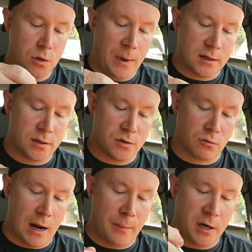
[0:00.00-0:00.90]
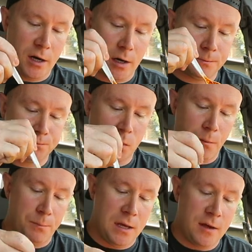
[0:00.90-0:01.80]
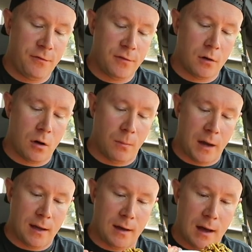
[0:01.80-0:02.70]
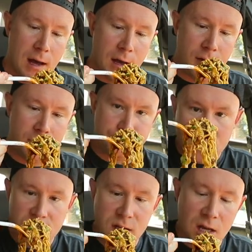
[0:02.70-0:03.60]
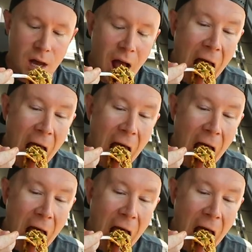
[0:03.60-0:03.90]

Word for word: Go back to this ramen here. The beef, oh my God. See ya.